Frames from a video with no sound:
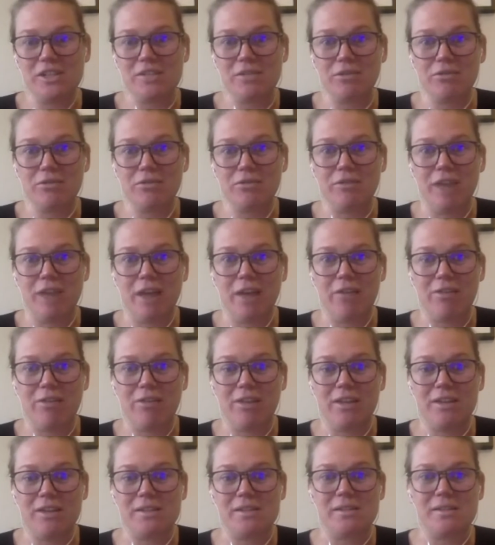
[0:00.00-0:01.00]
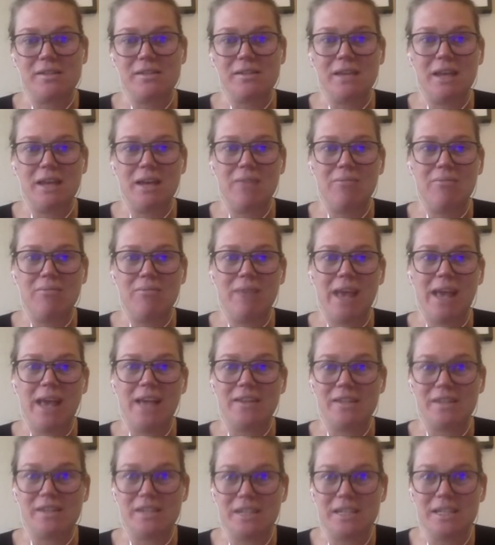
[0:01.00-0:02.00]
for athletes as
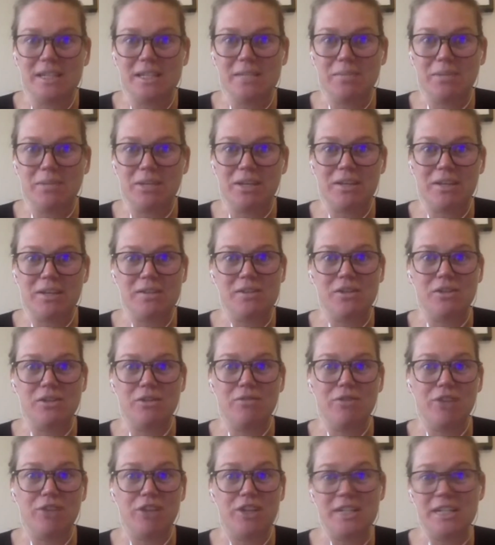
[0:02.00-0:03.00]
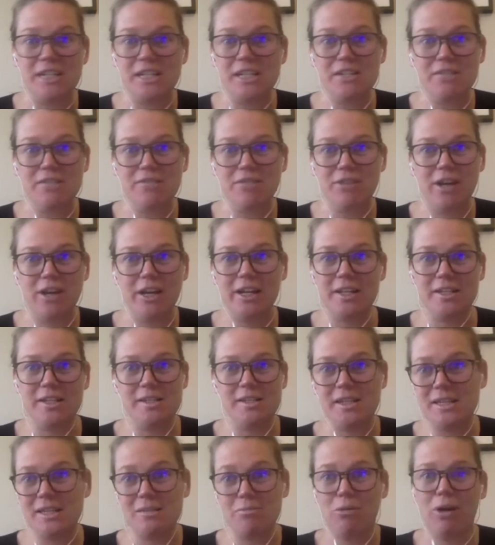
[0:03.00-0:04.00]
it is, because you've identified as
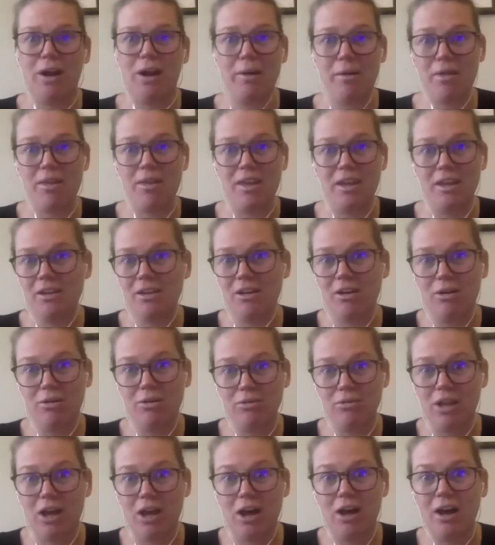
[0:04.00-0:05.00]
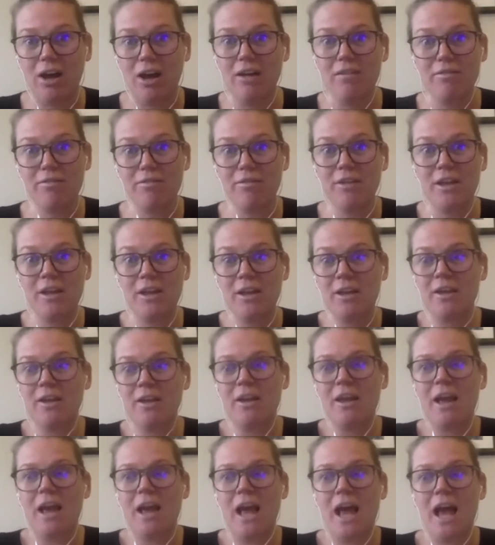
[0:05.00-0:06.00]
this one thing your whole life,
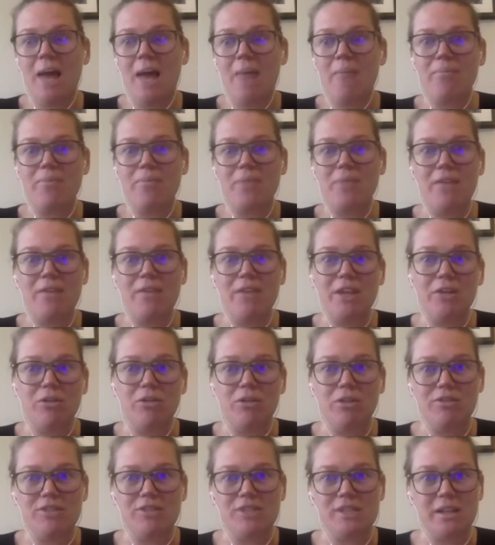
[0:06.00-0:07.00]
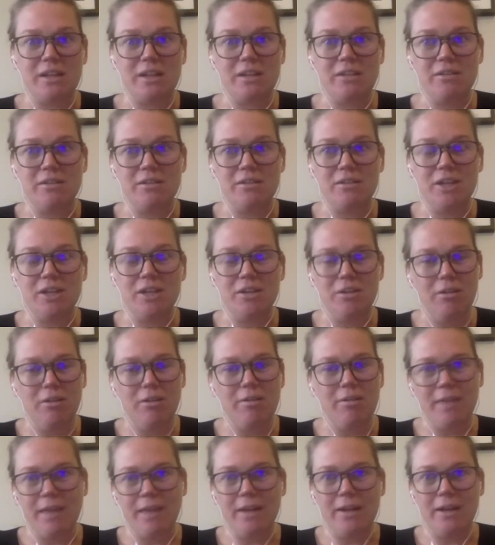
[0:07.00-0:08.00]
and then all of a sudden you're not
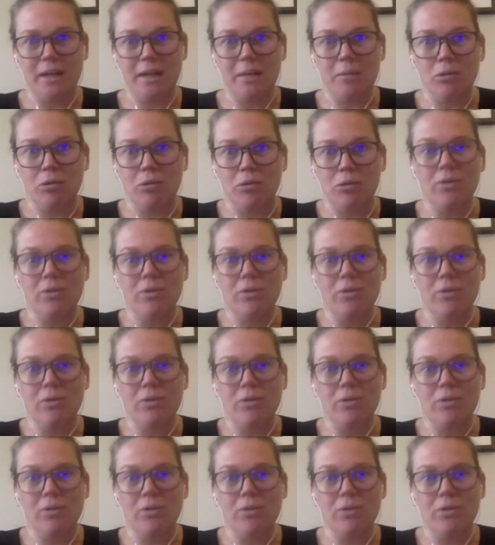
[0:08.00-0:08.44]
that anymore.